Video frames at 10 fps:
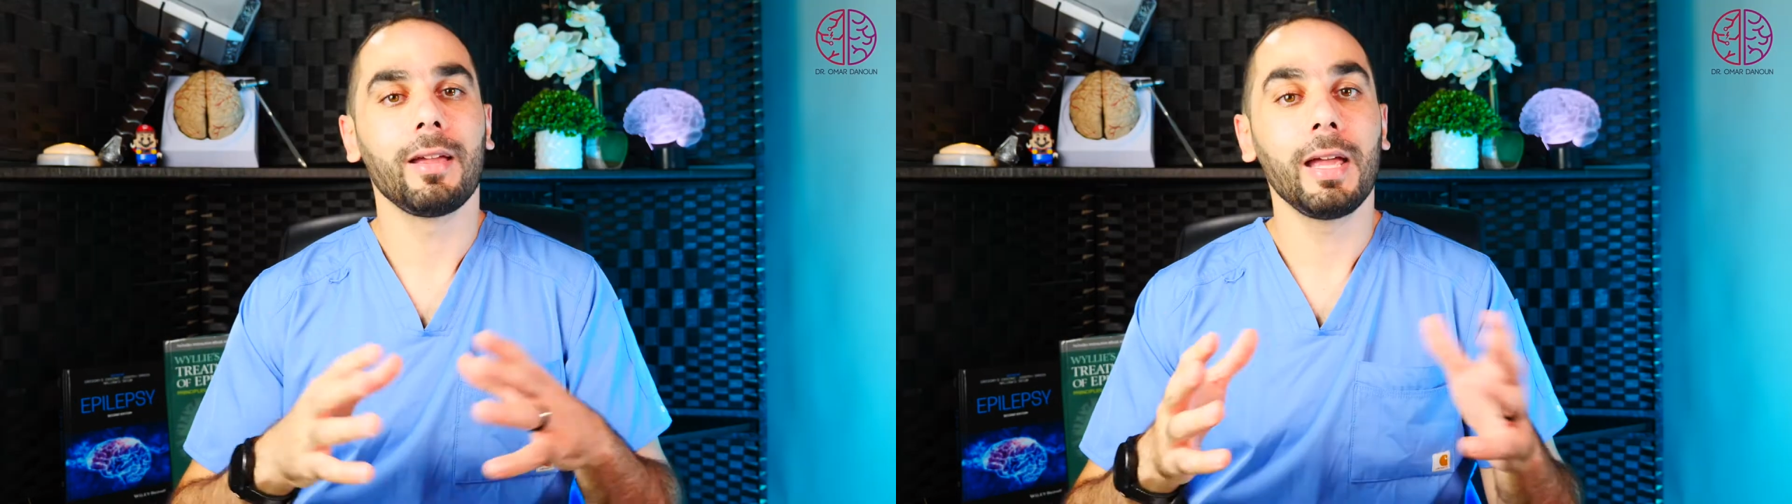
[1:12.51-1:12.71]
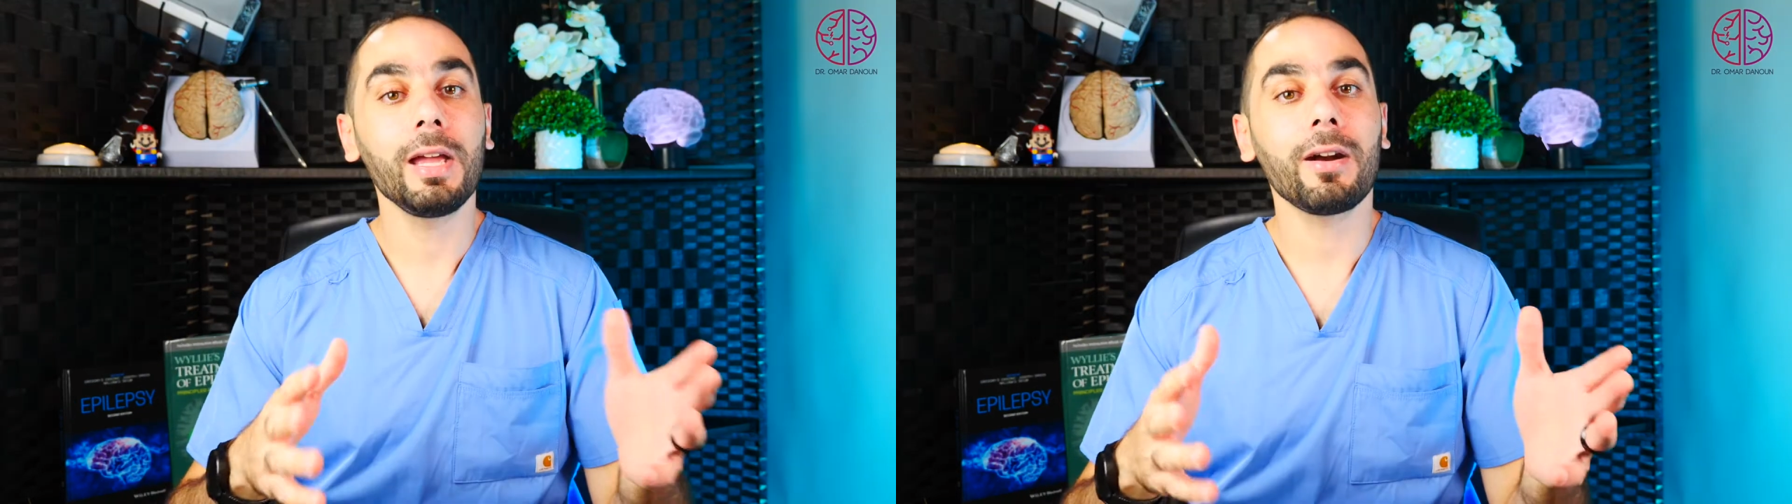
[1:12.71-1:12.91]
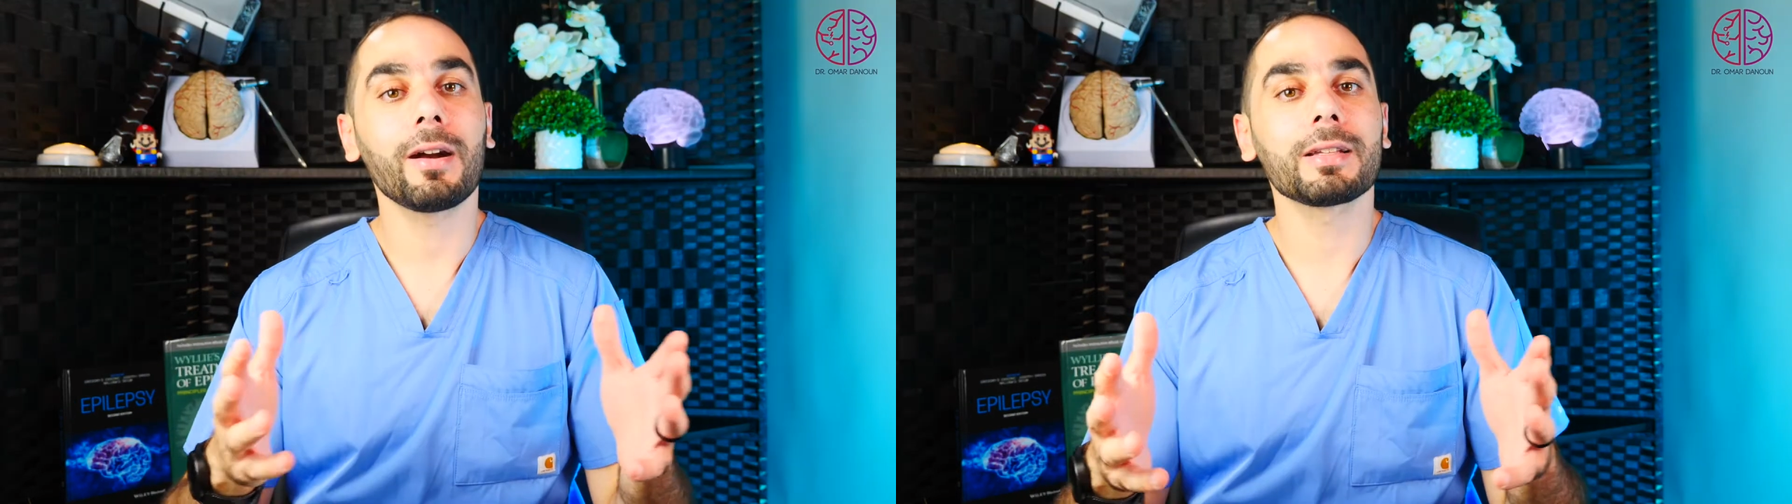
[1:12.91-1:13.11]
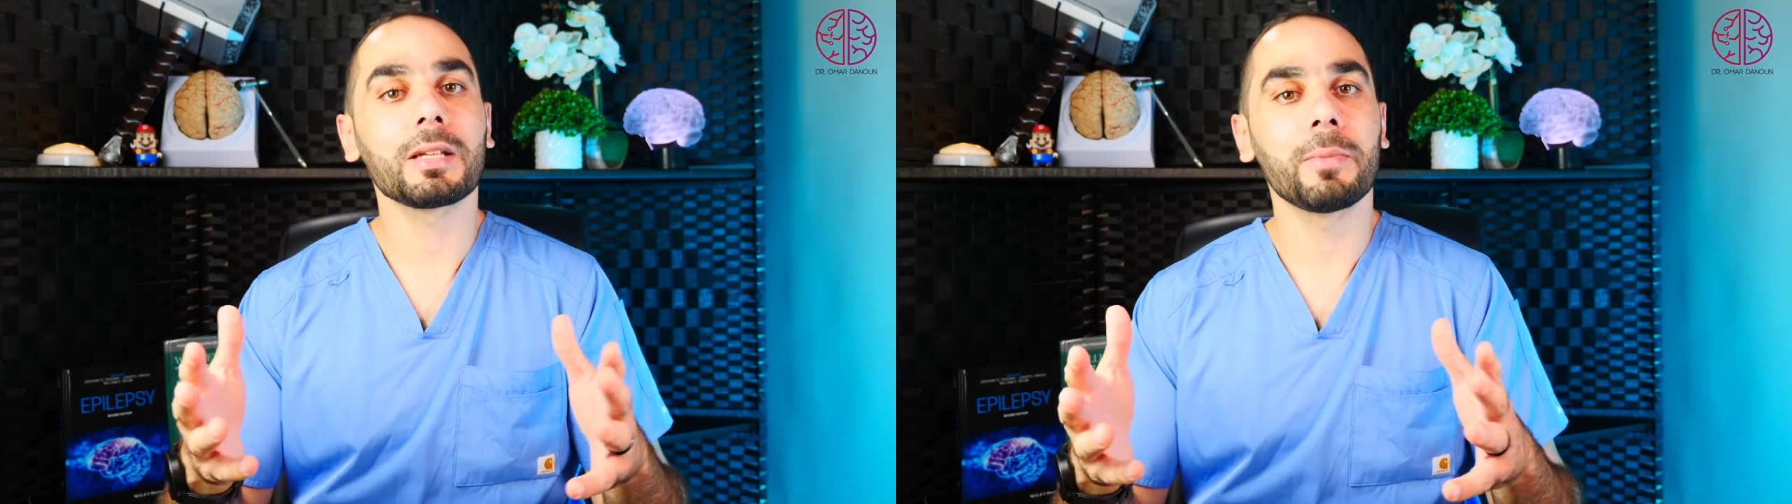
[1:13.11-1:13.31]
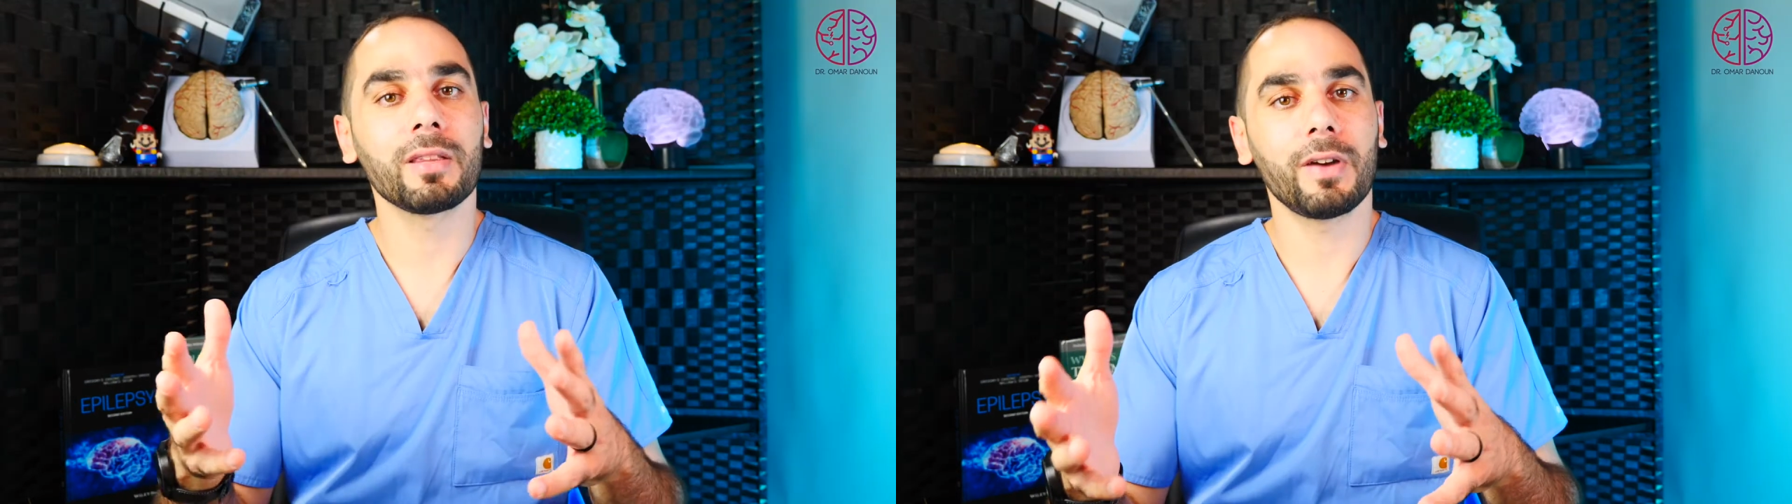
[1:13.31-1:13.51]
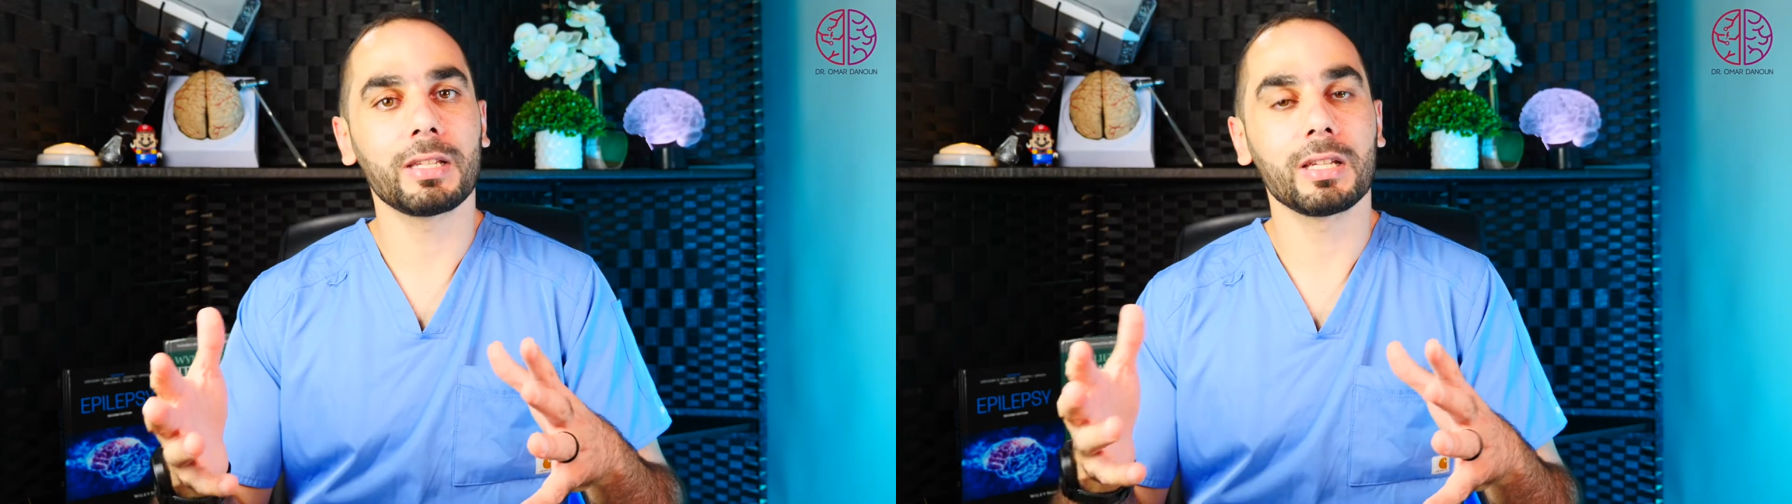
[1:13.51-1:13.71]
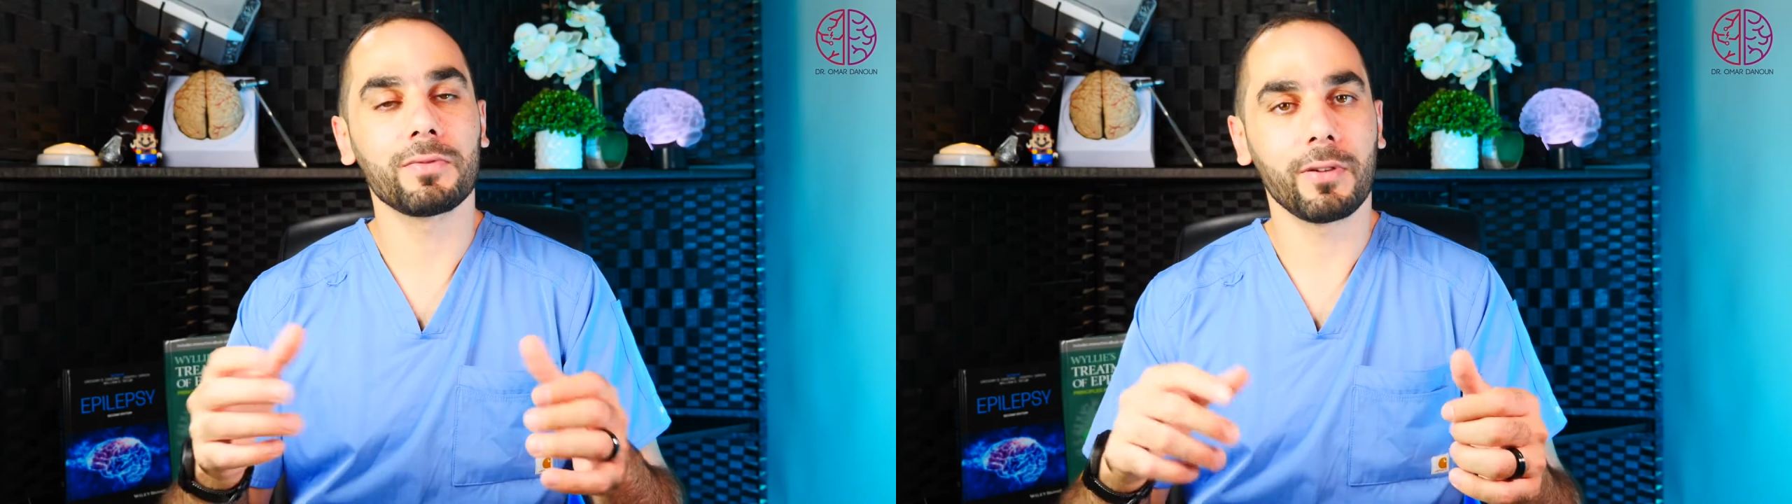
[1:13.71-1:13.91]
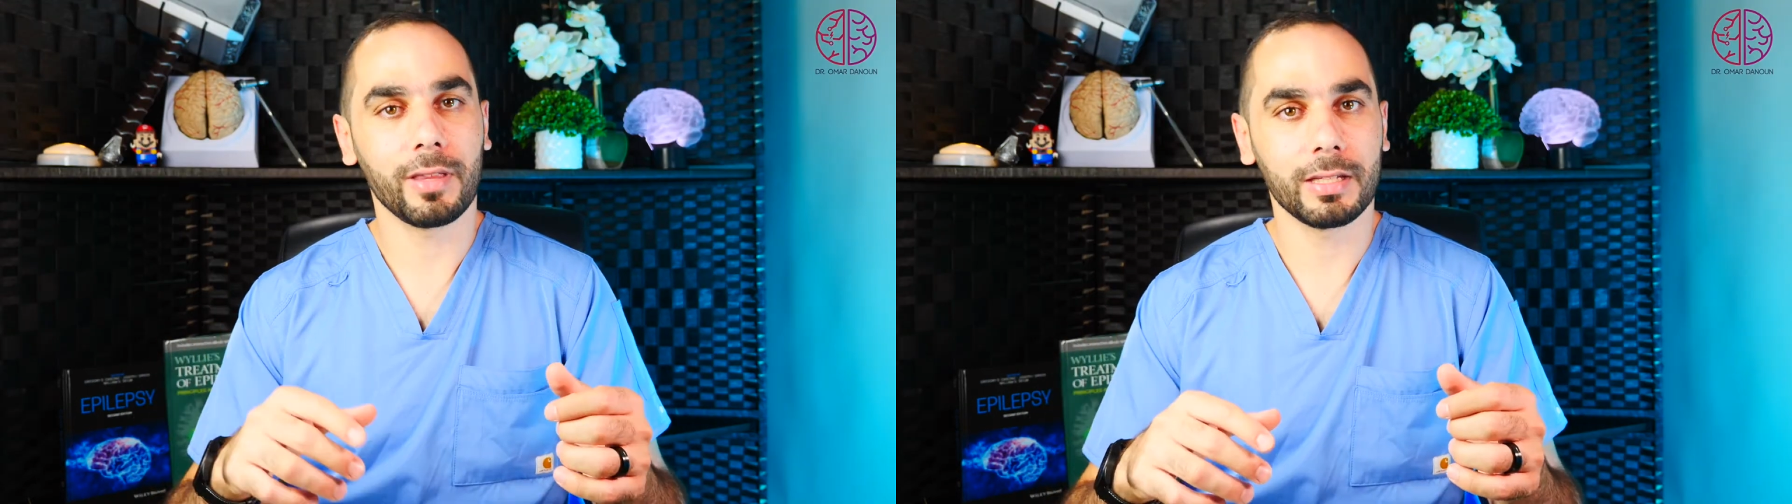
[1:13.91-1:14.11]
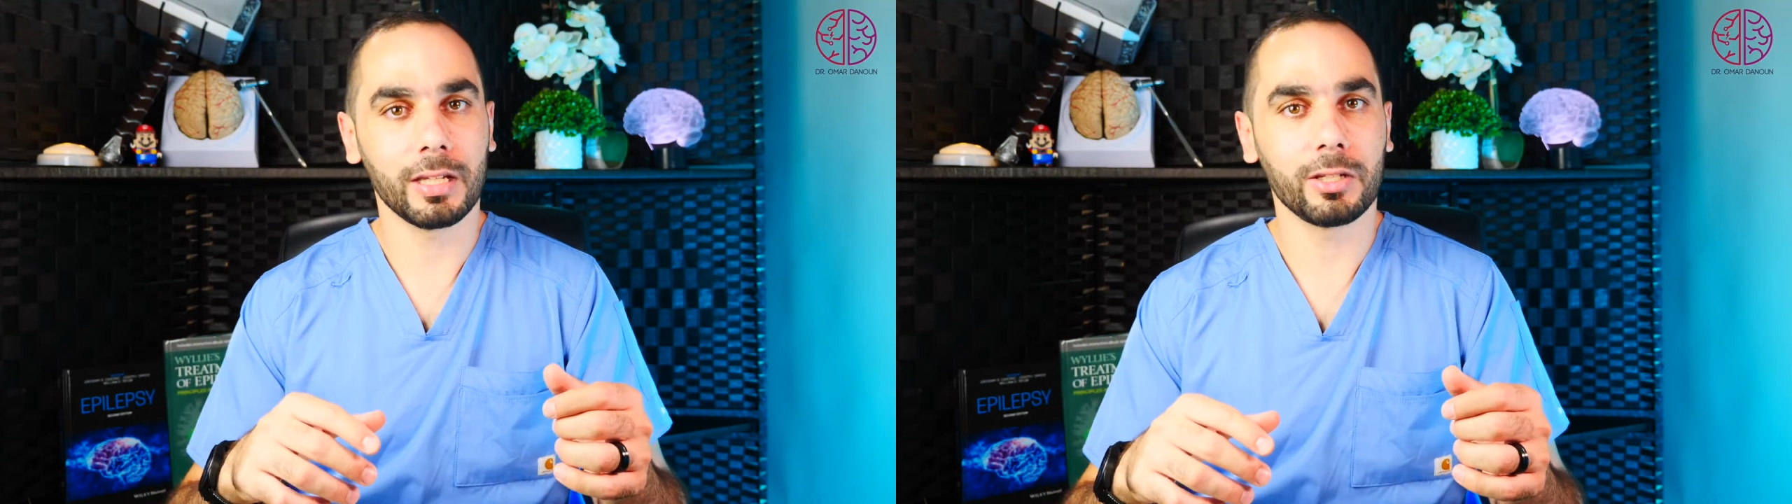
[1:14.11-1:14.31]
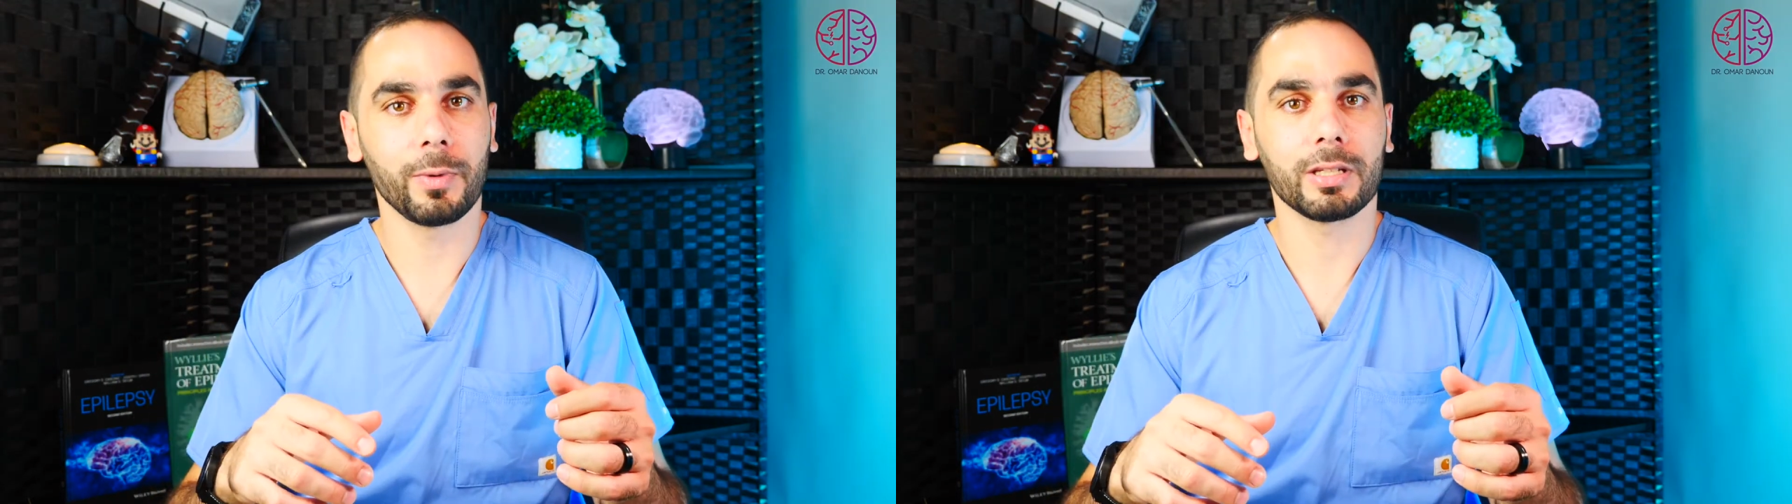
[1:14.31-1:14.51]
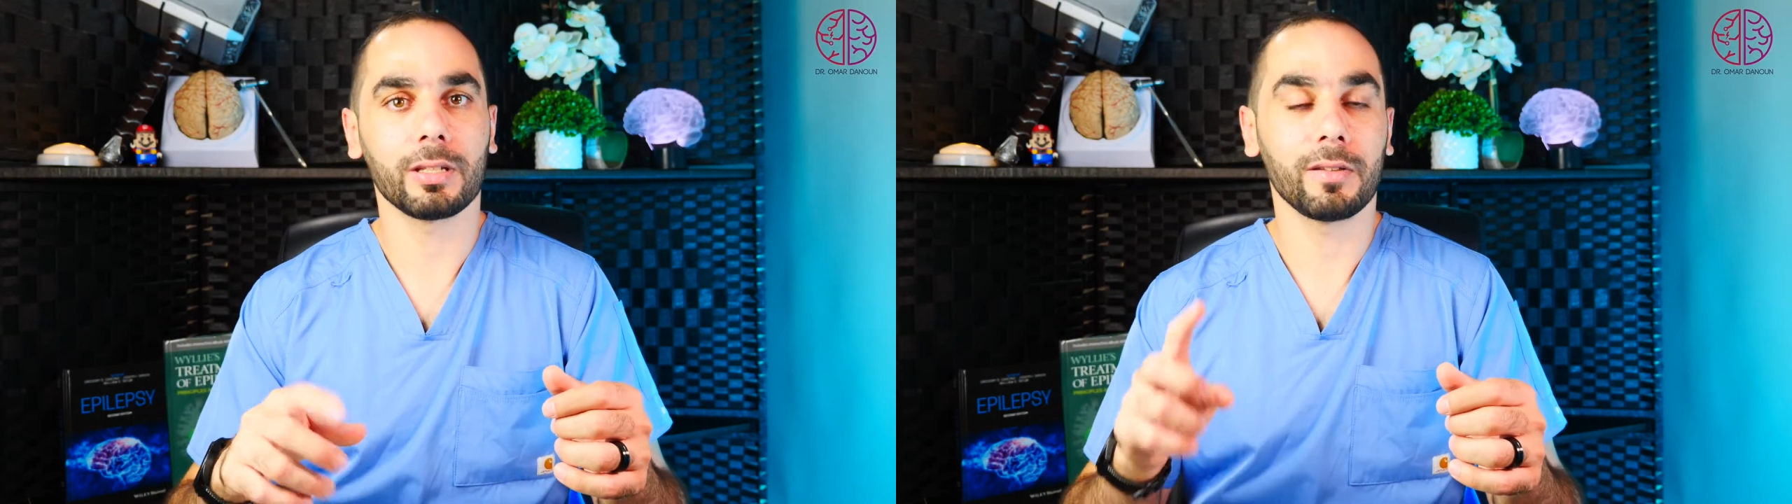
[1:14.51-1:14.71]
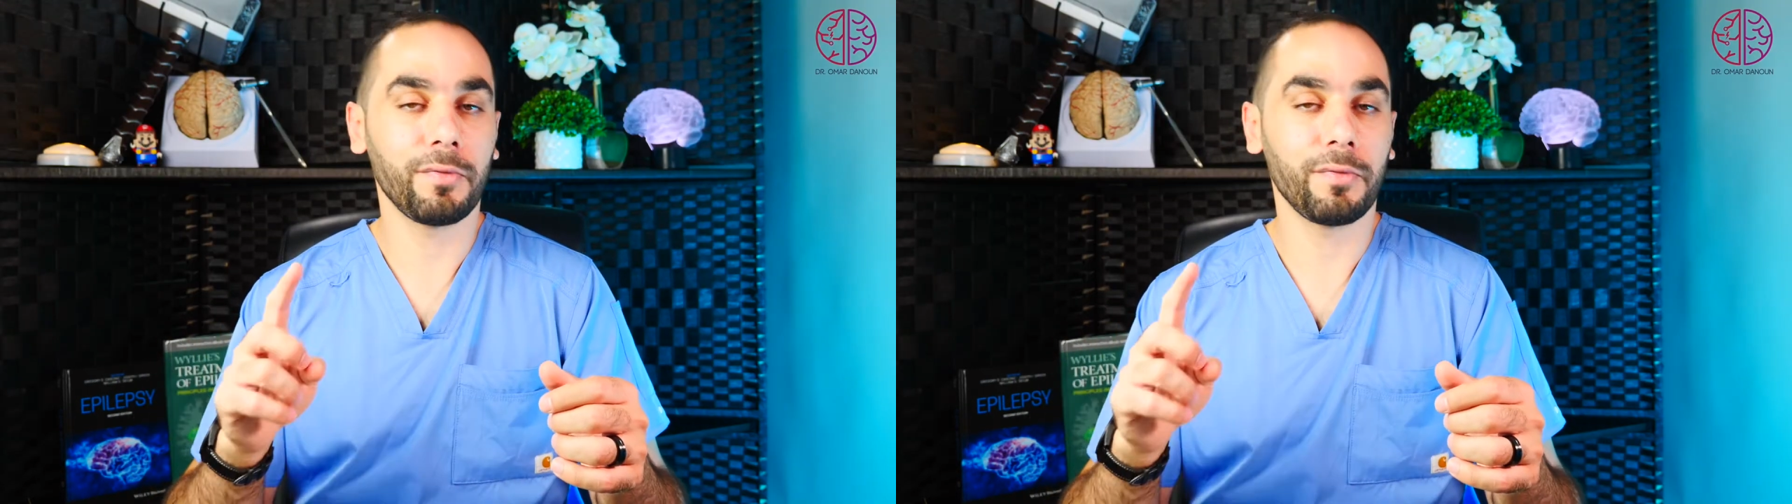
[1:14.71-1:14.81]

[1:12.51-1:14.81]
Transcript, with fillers: Here are some advices for this situation.